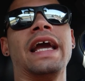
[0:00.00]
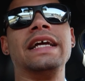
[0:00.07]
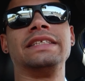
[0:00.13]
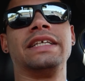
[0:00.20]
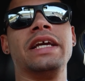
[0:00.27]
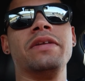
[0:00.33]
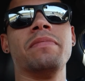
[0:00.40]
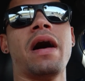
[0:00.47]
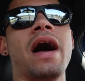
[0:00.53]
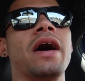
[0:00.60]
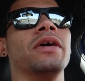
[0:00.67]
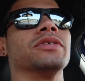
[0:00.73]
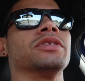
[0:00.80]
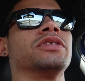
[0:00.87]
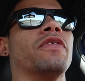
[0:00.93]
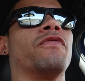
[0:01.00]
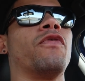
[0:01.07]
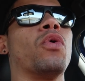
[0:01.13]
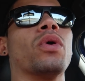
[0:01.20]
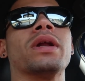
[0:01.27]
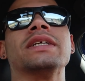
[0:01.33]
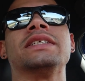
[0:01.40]
18 miles. It's a
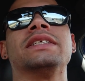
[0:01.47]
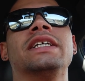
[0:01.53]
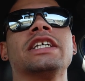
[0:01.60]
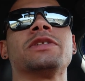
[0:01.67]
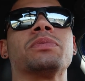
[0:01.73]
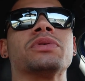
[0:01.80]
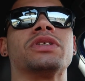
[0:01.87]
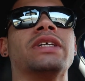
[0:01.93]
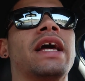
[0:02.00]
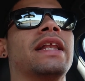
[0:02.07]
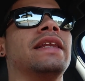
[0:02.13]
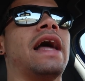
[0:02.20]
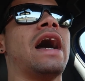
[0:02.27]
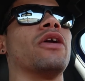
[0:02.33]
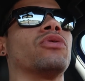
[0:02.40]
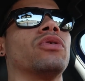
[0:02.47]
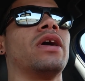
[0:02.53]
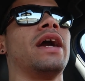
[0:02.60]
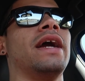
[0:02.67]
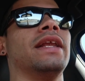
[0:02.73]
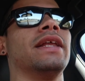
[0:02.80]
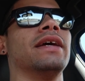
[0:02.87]
4 to 6%
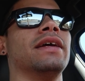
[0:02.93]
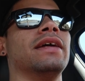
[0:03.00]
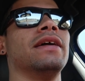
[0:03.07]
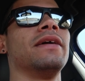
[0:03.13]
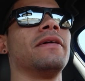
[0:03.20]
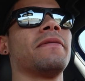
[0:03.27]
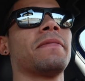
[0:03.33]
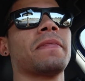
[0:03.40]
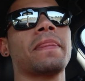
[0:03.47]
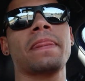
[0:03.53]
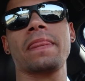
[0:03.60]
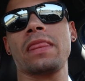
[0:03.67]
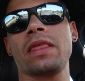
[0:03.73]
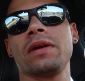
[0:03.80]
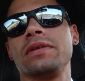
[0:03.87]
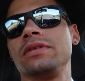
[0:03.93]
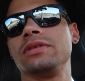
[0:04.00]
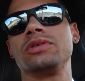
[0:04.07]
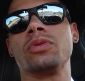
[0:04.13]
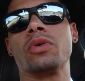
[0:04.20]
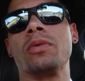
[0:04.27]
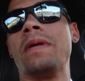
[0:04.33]
downgrade. So
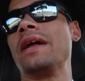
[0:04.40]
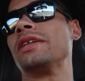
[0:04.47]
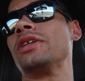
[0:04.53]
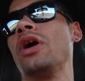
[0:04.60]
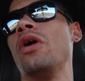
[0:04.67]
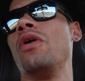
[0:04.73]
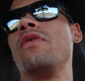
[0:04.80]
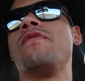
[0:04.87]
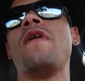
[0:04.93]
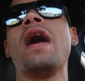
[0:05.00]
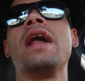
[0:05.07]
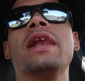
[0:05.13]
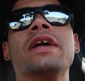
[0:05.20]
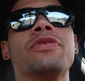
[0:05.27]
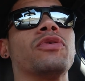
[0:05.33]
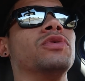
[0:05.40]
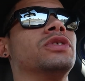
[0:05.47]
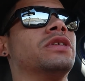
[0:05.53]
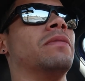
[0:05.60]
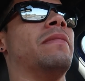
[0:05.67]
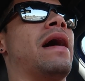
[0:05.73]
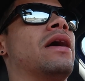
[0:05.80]
we're about to go finally through
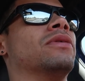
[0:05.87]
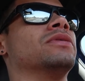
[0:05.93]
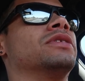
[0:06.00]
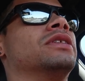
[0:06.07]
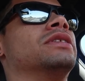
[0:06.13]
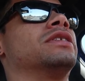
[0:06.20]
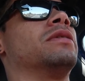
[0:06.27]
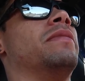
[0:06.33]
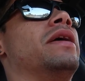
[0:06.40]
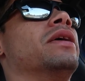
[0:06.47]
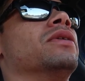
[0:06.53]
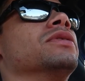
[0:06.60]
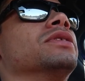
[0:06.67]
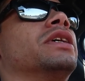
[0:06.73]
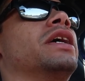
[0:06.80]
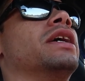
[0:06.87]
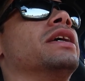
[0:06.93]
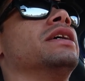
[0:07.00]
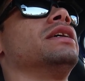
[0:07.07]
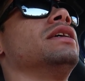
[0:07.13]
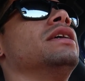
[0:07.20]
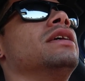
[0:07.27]
some mountains and some hills
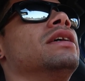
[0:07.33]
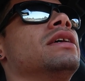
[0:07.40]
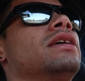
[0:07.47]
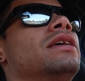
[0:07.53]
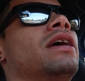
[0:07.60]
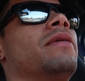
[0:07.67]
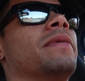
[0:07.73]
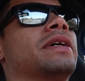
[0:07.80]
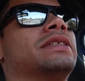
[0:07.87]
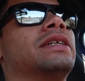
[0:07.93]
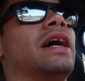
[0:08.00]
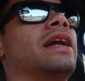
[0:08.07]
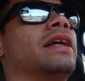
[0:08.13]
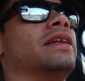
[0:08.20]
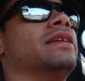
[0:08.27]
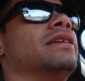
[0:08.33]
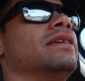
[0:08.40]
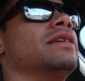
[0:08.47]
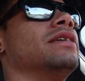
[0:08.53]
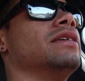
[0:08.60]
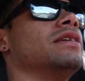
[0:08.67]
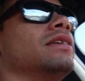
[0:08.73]
here. I'm excited.
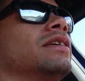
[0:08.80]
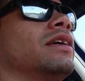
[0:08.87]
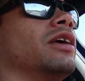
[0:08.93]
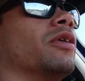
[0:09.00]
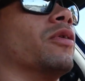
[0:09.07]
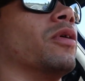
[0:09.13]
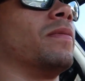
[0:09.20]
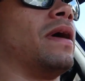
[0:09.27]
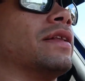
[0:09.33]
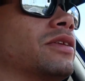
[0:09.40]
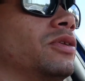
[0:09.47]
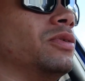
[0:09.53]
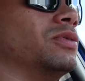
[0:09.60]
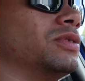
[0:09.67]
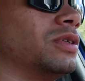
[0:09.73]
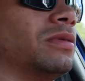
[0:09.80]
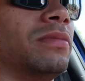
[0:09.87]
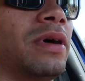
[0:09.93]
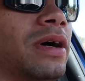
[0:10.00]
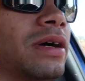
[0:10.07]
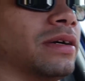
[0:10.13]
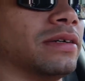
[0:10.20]
Here we're about to do
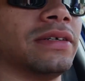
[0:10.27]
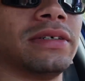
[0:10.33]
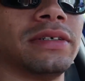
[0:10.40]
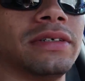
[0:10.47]
some, uh,